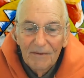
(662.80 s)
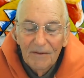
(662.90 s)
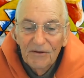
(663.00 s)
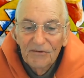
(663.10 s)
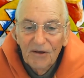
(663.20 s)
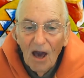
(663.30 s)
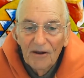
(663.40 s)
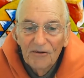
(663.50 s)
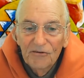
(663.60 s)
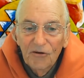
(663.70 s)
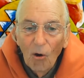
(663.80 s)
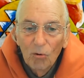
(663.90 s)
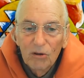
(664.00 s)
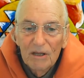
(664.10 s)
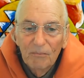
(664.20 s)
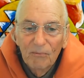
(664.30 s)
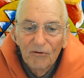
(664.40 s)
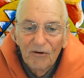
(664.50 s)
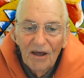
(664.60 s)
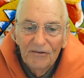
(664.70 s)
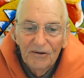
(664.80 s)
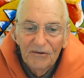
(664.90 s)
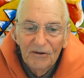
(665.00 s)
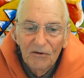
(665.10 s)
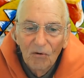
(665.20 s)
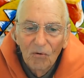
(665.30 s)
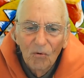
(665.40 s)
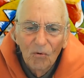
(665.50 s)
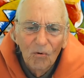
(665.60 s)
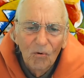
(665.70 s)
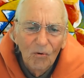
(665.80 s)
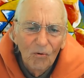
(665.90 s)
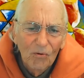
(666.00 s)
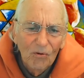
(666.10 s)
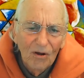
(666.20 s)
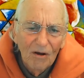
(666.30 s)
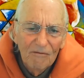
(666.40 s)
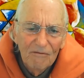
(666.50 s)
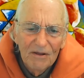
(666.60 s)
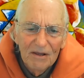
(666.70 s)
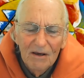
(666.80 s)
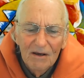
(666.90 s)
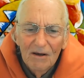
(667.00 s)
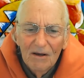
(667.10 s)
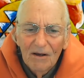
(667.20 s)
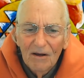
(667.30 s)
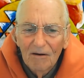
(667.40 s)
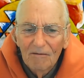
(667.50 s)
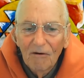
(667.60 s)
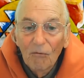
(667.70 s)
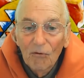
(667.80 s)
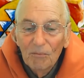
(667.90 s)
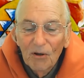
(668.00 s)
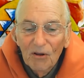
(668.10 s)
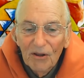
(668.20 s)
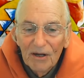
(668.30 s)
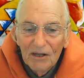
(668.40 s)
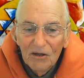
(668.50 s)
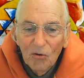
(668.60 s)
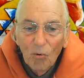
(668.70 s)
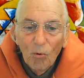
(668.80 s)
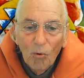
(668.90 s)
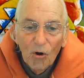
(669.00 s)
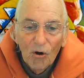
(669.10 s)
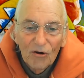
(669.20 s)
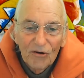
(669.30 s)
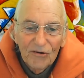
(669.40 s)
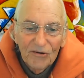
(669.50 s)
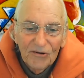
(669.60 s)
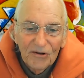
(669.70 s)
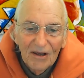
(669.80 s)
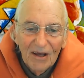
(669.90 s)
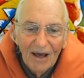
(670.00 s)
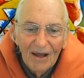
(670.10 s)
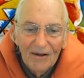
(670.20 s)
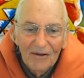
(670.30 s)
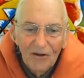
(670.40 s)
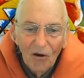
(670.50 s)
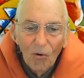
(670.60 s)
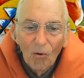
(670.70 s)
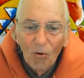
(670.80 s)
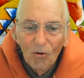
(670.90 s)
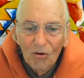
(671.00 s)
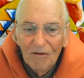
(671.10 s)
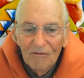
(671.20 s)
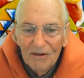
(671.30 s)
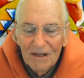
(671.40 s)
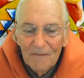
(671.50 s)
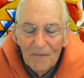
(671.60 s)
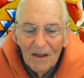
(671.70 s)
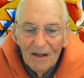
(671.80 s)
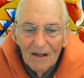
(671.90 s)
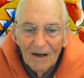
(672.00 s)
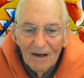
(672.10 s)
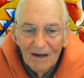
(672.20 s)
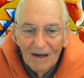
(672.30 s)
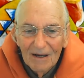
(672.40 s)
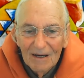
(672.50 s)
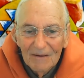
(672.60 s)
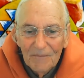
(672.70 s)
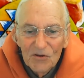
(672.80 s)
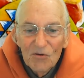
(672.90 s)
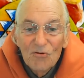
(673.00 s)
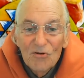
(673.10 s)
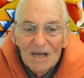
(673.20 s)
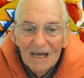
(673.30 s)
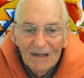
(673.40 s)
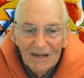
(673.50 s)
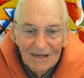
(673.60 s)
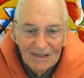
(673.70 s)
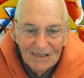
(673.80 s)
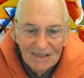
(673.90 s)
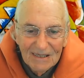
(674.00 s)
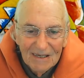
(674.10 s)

this God is totally present in all of the vulnerability and quirks and all of the uniqueness